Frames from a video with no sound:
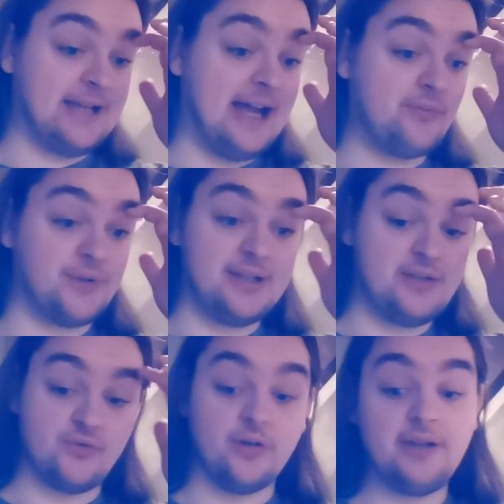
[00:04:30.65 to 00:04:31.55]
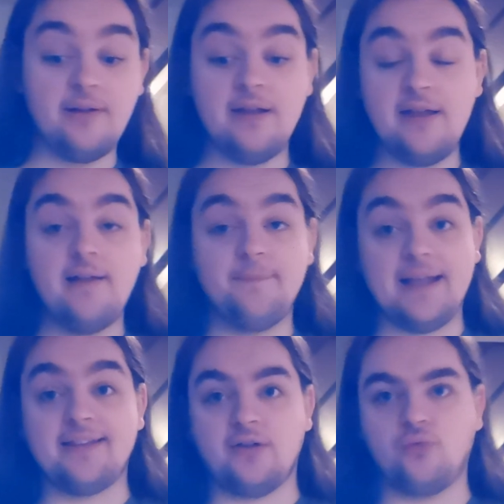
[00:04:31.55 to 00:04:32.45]
I really enjoy that.
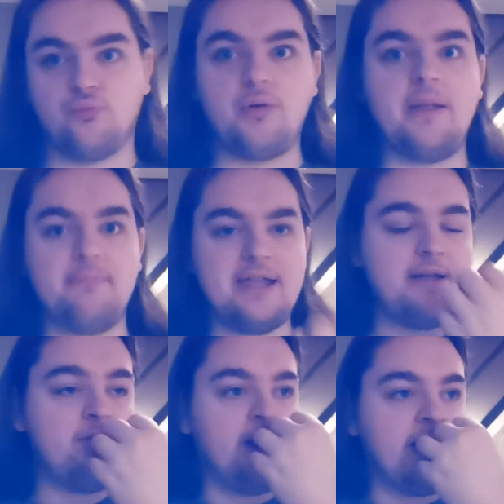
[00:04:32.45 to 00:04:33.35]
That's a great beer.